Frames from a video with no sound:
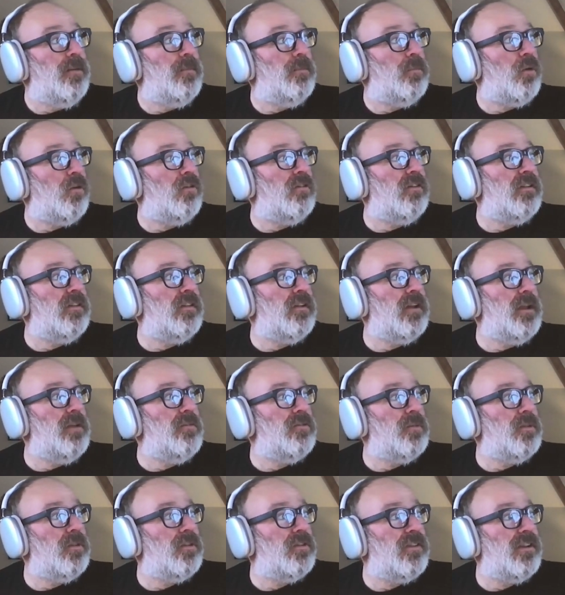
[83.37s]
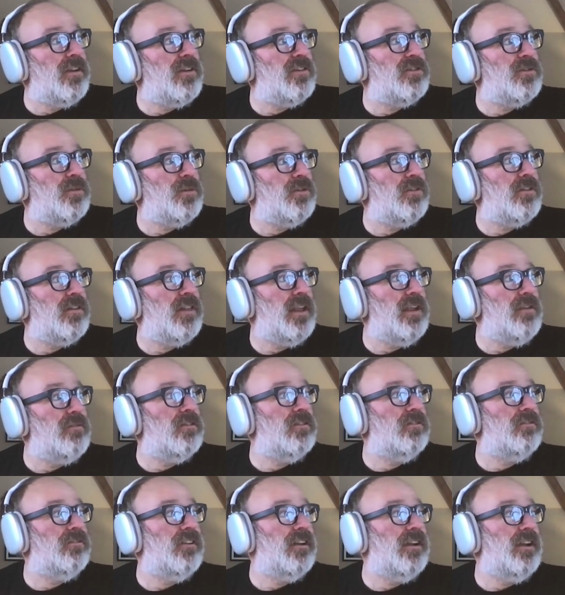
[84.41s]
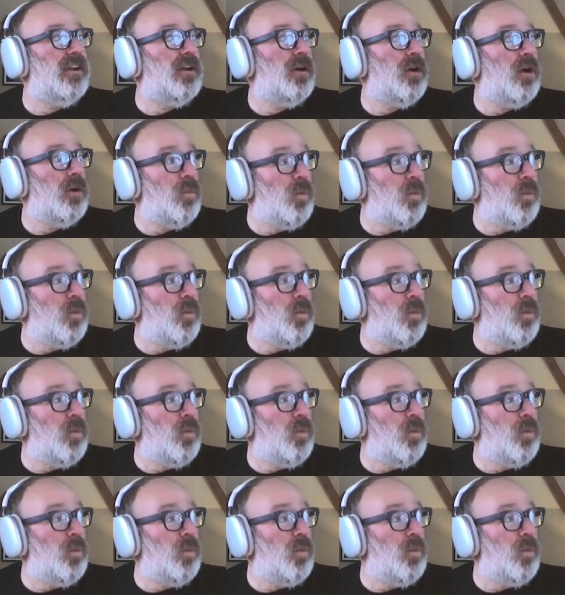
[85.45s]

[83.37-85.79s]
borrowing the name from the sexual slavery ring,